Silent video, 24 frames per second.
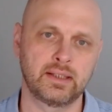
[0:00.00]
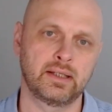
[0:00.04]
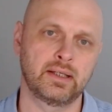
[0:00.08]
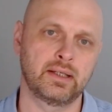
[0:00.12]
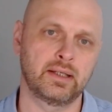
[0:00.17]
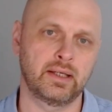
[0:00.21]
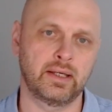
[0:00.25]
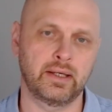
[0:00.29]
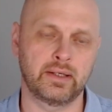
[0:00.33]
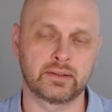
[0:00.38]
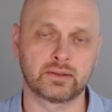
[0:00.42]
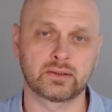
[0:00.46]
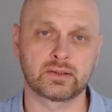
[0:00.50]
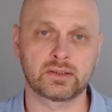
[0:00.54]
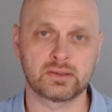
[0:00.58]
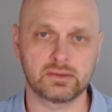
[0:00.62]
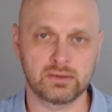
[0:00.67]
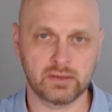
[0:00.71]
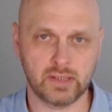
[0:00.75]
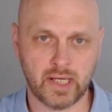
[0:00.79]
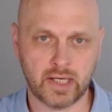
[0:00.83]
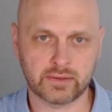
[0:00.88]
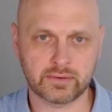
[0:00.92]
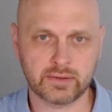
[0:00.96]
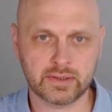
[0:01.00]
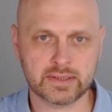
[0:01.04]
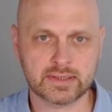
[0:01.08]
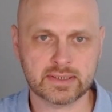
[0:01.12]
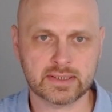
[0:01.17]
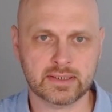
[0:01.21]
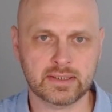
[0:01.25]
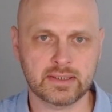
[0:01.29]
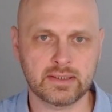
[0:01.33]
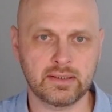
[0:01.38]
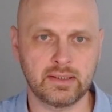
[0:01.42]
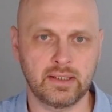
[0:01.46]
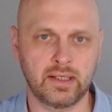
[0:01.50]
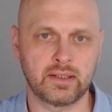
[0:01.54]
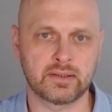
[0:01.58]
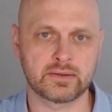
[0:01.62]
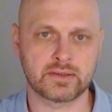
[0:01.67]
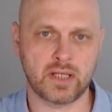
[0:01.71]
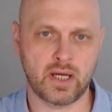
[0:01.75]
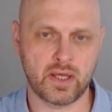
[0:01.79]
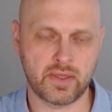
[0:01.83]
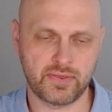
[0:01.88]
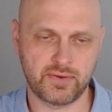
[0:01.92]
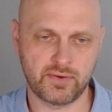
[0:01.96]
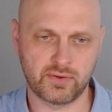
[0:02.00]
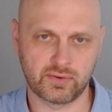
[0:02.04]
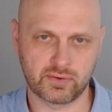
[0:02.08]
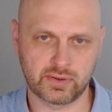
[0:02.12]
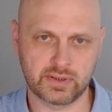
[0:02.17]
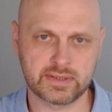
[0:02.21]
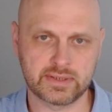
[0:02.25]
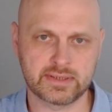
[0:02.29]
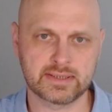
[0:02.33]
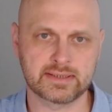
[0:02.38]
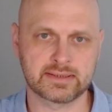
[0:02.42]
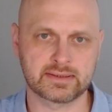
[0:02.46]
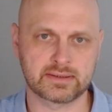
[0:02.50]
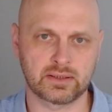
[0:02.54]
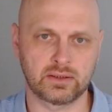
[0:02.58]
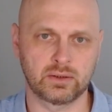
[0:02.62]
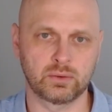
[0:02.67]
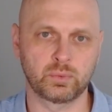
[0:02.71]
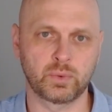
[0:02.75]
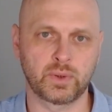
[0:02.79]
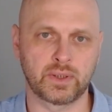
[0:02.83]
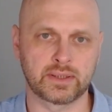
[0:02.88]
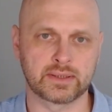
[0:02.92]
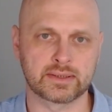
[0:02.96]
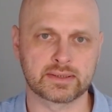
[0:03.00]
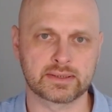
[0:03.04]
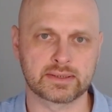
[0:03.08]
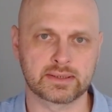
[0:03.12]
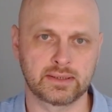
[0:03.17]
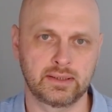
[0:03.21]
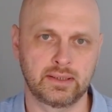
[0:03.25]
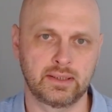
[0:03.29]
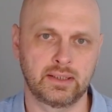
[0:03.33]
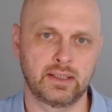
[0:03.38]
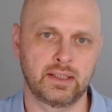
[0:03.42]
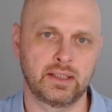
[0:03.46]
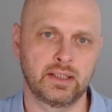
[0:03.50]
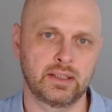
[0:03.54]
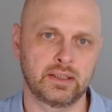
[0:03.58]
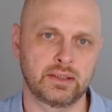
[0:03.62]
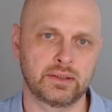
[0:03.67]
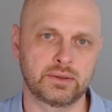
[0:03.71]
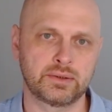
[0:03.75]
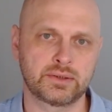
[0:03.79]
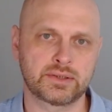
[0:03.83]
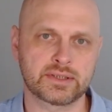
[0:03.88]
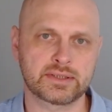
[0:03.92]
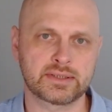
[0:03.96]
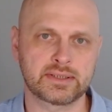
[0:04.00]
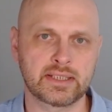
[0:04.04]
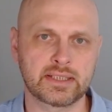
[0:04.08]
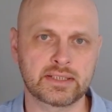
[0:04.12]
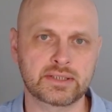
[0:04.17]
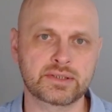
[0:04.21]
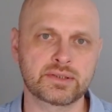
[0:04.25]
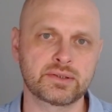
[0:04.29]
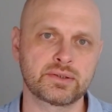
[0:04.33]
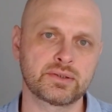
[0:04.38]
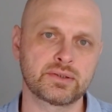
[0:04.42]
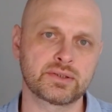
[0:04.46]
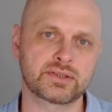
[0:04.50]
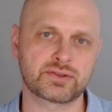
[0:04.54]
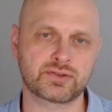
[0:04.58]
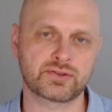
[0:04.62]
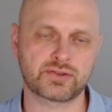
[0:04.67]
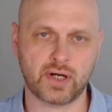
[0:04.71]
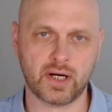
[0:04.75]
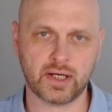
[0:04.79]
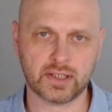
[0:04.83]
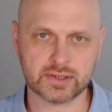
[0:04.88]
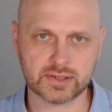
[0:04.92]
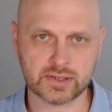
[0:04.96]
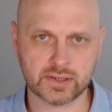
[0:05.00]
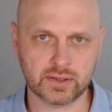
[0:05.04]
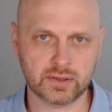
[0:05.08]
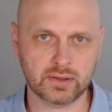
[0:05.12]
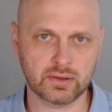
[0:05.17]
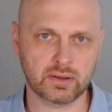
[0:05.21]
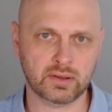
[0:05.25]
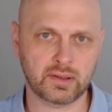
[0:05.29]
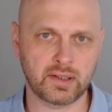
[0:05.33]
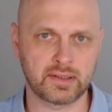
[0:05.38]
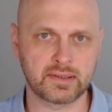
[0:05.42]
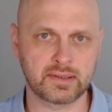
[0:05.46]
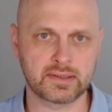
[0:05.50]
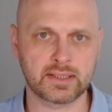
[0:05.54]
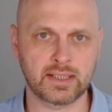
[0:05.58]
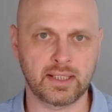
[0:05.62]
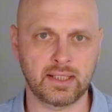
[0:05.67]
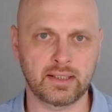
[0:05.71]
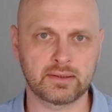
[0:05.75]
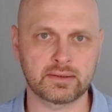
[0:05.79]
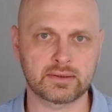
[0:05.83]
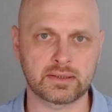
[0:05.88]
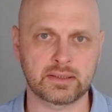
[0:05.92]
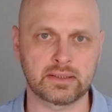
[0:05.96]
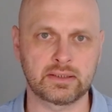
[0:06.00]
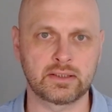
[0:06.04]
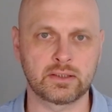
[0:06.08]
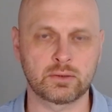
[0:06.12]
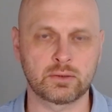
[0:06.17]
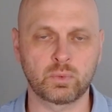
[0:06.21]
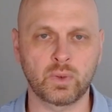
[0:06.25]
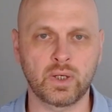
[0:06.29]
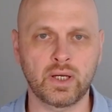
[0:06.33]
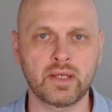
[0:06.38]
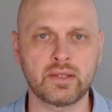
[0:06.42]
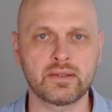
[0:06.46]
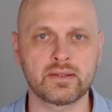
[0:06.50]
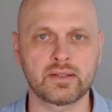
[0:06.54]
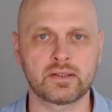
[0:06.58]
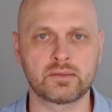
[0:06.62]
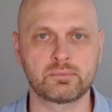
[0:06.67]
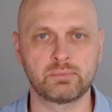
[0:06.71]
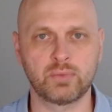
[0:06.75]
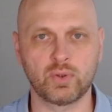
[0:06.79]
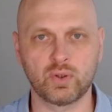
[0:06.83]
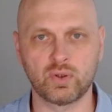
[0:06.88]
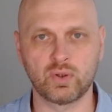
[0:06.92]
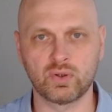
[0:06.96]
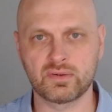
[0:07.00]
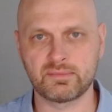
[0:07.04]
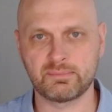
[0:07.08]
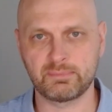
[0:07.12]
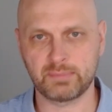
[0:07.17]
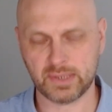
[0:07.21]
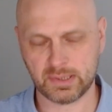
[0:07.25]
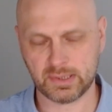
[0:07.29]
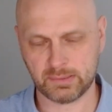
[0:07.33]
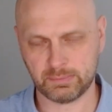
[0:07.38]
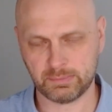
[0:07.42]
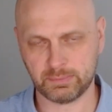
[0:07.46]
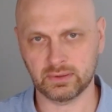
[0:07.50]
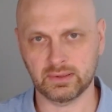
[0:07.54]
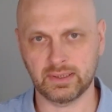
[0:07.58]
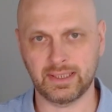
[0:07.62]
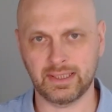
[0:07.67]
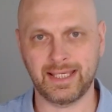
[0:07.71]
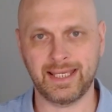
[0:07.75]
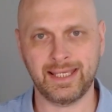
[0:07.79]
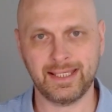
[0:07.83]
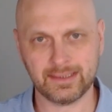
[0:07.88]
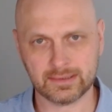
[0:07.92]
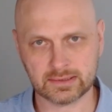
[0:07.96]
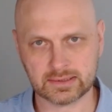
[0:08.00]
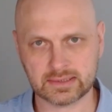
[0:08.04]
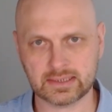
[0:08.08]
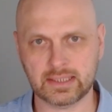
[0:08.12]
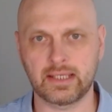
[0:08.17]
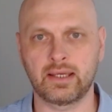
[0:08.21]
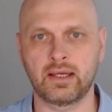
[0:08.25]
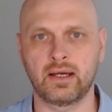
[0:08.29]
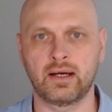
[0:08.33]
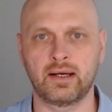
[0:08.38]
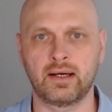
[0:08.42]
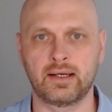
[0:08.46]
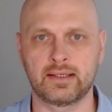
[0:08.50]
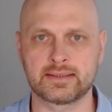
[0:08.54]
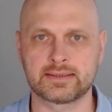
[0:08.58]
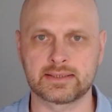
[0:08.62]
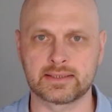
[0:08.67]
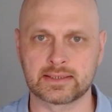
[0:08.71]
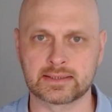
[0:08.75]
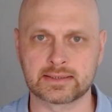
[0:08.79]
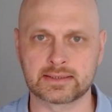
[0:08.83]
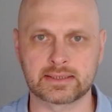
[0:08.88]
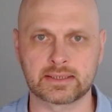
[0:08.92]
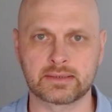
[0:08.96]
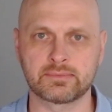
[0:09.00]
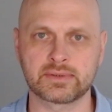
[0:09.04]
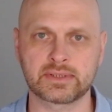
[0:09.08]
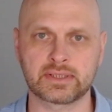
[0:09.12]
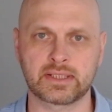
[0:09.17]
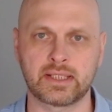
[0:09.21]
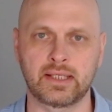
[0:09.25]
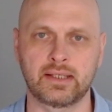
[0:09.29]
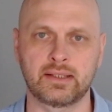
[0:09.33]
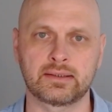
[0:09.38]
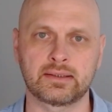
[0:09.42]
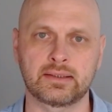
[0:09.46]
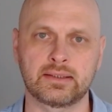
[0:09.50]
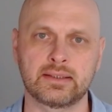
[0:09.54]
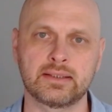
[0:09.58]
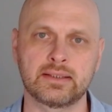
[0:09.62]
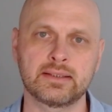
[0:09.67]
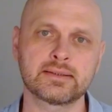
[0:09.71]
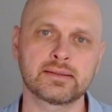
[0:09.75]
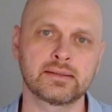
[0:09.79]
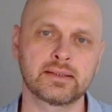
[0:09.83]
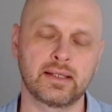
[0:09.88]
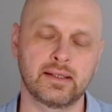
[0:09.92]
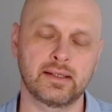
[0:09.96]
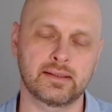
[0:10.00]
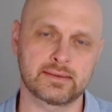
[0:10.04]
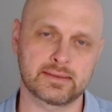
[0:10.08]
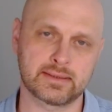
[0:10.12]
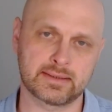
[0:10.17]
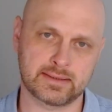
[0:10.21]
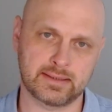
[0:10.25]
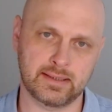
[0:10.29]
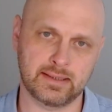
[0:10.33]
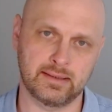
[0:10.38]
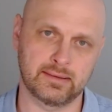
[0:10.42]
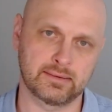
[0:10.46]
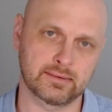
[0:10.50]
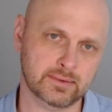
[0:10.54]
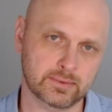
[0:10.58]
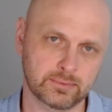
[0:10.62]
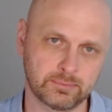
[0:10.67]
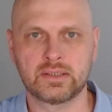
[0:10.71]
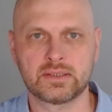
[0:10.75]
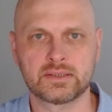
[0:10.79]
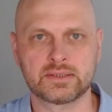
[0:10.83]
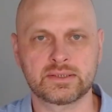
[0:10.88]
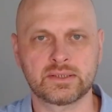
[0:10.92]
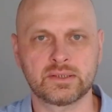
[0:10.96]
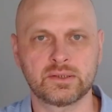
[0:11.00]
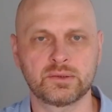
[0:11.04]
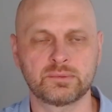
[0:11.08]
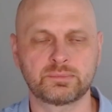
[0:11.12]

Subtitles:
and clarity and authority still wins. You just need to structure your content in a way that both people and AI systems can easily understand. So,